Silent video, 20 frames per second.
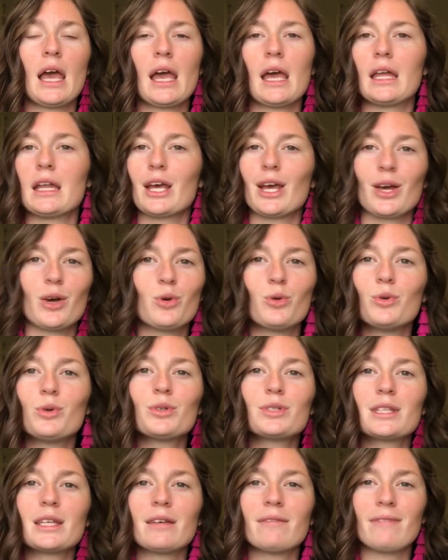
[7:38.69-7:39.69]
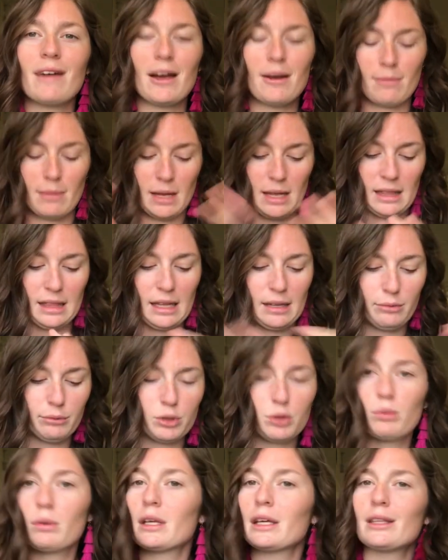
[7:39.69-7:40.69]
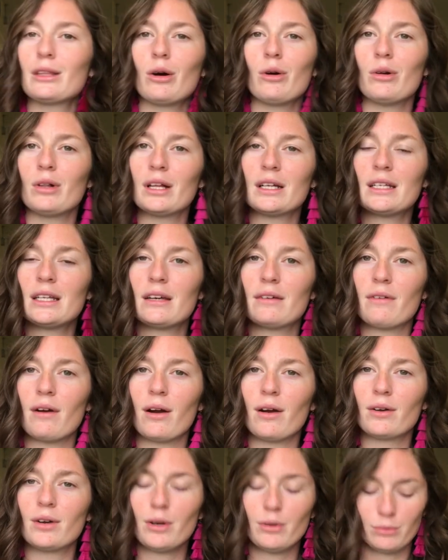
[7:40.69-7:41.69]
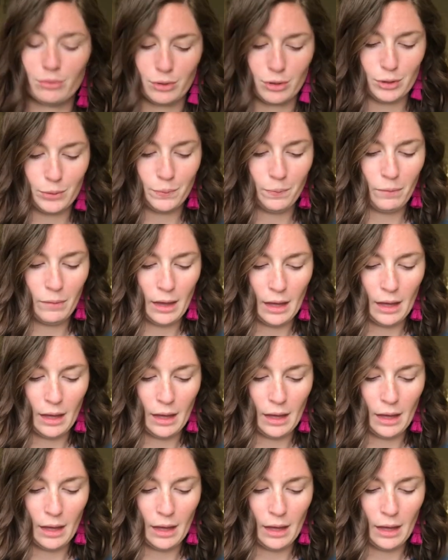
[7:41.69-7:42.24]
and it cools the environment, and that was really the whole idea of our notes.